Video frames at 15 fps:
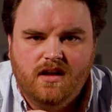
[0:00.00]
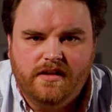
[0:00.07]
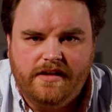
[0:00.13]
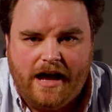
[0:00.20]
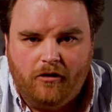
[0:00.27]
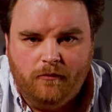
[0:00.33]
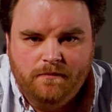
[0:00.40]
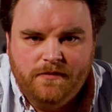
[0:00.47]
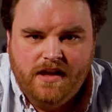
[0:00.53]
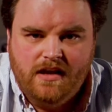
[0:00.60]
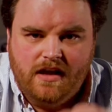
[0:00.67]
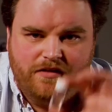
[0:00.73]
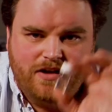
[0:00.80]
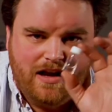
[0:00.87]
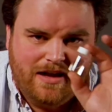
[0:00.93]
Now,
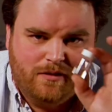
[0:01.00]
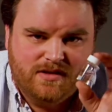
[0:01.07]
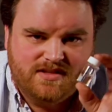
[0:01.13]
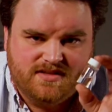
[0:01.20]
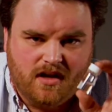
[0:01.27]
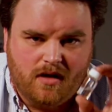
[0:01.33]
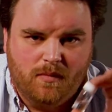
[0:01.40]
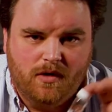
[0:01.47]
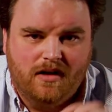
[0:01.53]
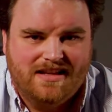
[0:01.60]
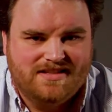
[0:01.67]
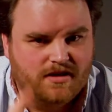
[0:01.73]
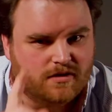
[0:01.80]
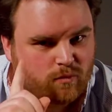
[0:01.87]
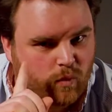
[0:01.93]
if a liquid sample
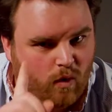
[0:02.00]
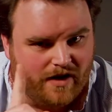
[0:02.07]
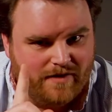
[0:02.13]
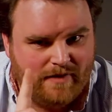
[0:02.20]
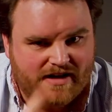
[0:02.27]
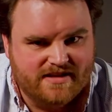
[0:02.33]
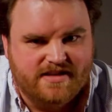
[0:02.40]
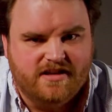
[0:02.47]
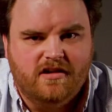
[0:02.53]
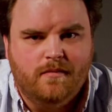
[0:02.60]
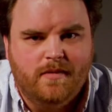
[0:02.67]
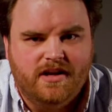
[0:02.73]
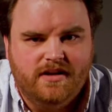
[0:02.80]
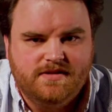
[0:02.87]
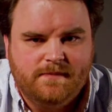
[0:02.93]
has just one
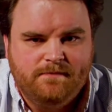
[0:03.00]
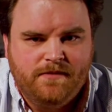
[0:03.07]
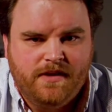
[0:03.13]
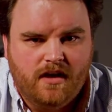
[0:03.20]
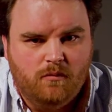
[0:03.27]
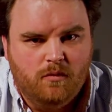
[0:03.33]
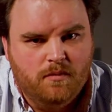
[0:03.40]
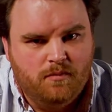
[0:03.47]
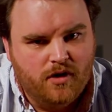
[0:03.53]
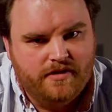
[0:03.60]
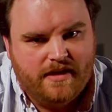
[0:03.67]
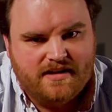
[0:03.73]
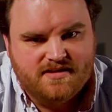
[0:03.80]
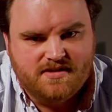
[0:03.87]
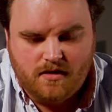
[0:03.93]
bacterium in it, and we put
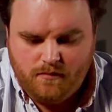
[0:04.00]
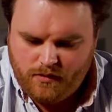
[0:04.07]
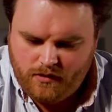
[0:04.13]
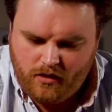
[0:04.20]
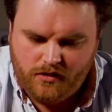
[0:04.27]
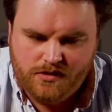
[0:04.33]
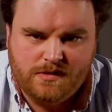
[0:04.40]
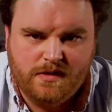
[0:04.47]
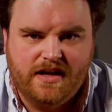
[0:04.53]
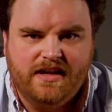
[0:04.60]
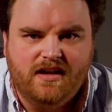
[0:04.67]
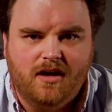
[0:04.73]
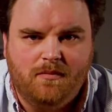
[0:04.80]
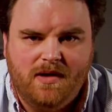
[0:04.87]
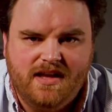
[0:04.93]
that sample onto an
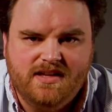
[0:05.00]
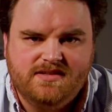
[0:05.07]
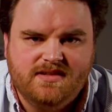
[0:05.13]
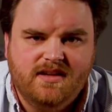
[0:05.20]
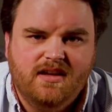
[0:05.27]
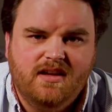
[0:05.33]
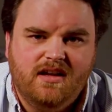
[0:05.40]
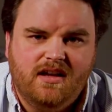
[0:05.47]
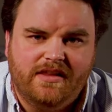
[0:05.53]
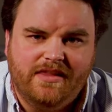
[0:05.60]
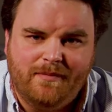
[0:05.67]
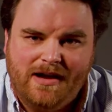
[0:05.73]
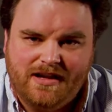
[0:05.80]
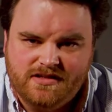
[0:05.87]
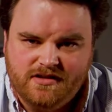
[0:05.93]
agar plate, and
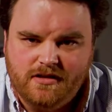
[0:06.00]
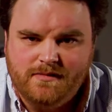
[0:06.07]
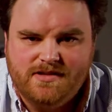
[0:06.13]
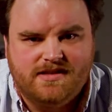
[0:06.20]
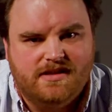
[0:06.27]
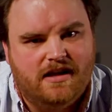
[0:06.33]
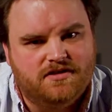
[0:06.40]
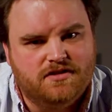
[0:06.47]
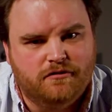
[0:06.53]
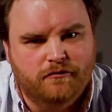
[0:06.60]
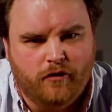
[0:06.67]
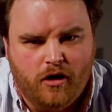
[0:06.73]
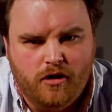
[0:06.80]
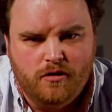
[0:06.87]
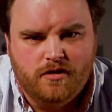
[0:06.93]
the bacterium is allowed to
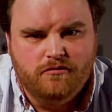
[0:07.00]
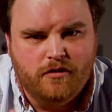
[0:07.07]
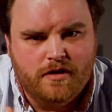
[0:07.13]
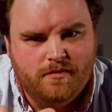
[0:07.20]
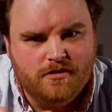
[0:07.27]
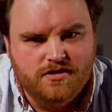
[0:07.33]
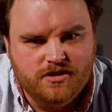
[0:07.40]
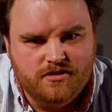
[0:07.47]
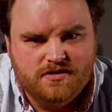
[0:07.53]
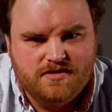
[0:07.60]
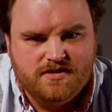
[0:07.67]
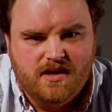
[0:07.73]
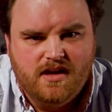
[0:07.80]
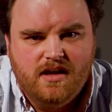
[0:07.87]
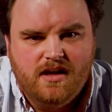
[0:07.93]
grow and
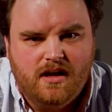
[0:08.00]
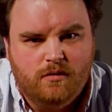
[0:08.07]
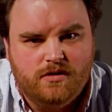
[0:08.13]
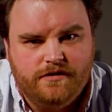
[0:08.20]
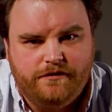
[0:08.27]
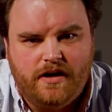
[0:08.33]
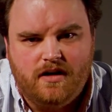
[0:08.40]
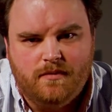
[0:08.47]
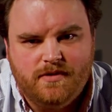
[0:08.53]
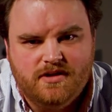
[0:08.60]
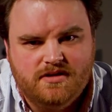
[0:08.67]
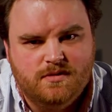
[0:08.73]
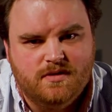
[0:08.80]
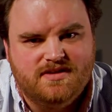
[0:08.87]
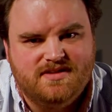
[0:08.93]
reproduce, it would develop
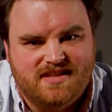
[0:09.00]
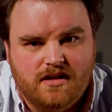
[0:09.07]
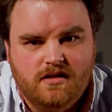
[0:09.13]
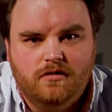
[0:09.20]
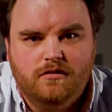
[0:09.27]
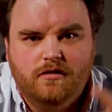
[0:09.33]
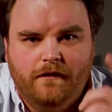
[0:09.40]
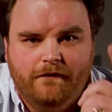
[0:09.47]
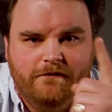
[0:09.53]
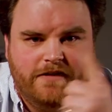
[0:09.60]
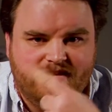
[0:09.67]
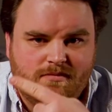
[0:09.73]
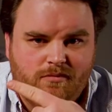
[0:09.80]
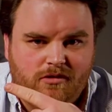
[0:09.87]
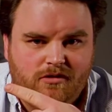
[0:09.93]
into a single
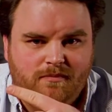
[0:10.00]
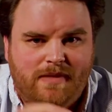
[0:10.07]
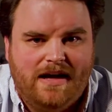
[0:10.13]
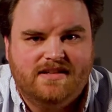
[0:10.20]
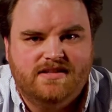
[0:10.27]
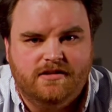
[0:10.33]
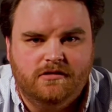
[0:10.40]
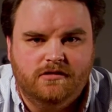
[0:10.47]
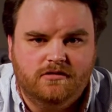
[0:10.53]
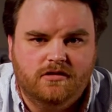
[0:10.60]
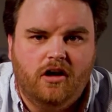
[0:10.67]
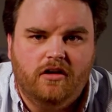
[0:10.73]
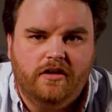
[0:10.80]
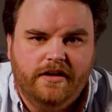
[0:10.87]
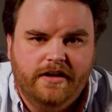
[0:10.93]
visible bacterial
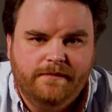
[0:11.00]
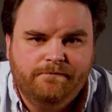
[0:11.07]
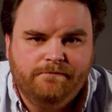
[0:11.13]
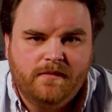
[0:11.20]
colony.